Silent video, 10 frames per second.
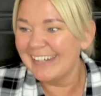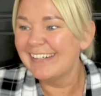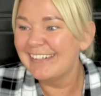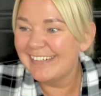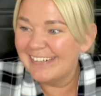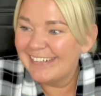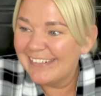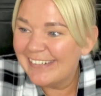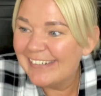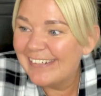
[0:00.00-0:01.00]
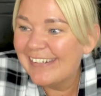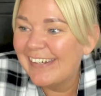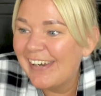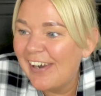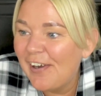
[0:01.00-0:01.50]
Who's your favourite
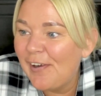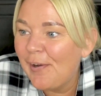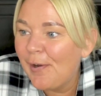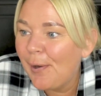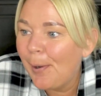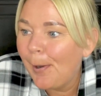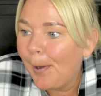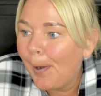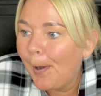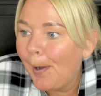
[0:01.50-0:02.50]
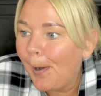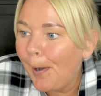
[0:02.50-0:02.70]
person between me and your mum?